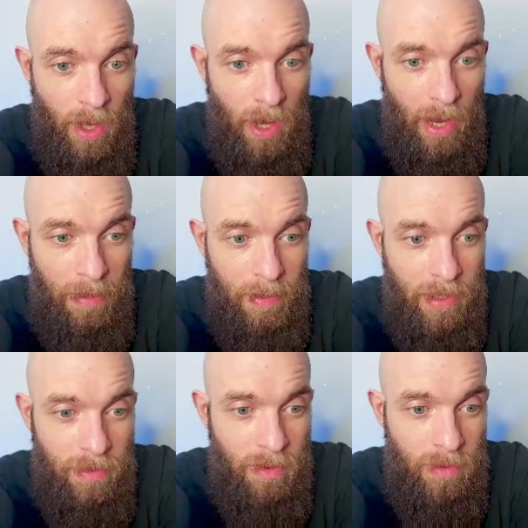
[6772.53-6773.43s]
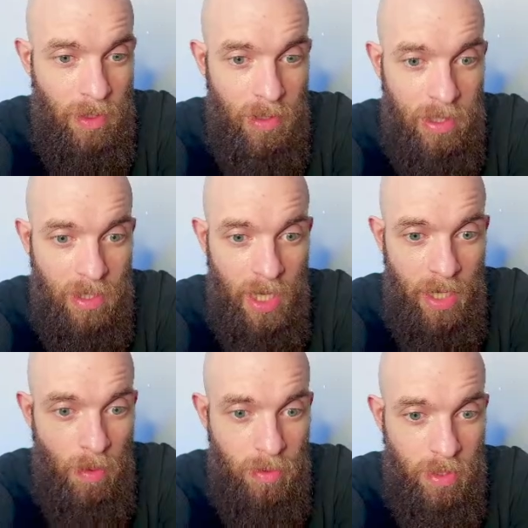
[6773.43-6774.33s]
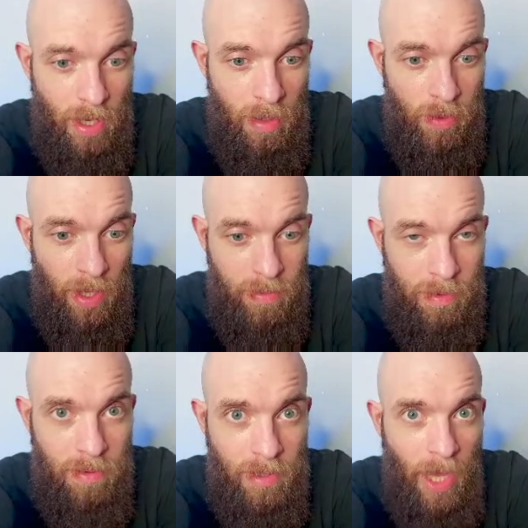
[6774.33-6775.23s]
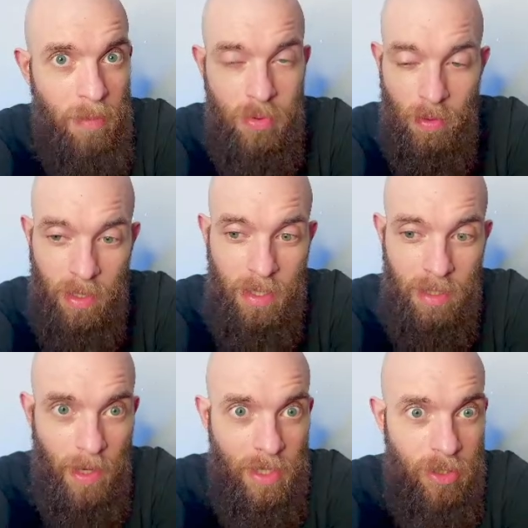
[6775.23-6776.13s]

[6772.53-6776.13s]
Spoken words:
I mean, there are these heroes there without capes or anything, right?